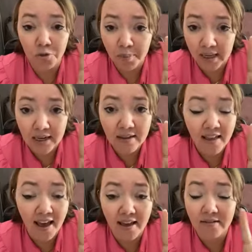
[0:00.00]
if you pin
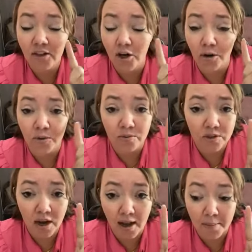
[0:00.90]
that,
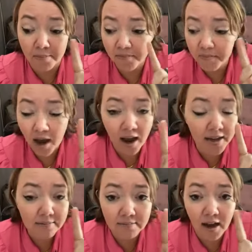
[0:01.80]

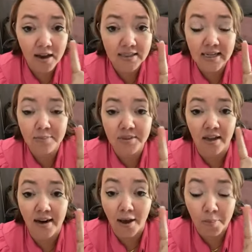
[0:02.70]
hot tips
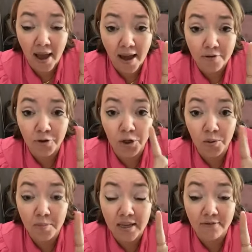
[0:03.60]
on how to pack for a
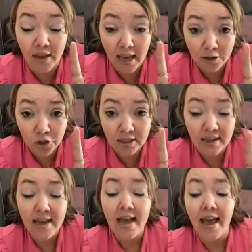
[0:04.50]
Caribbean vacation,
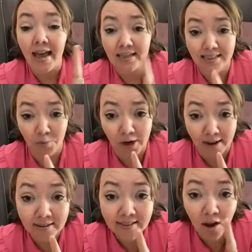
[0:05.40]
and someone
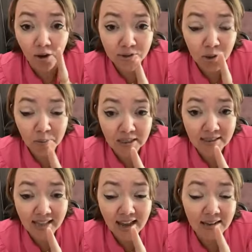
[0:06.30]
else also
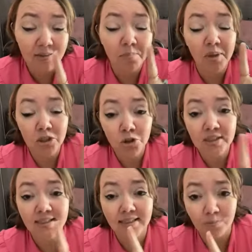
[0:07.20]
pins that,
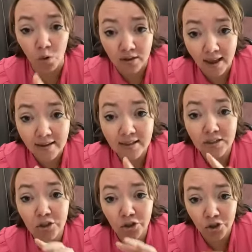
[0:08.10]
Pinterest is more likely
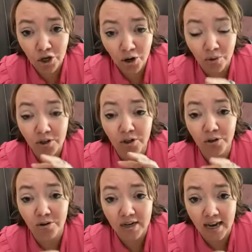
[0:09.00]
to show your
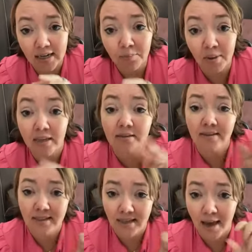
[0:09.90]
created
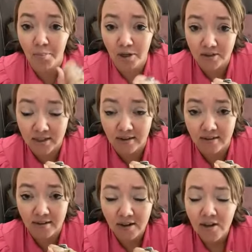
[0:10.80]
pins to that person.
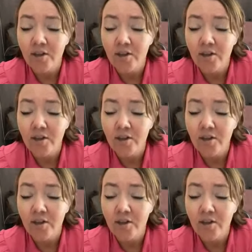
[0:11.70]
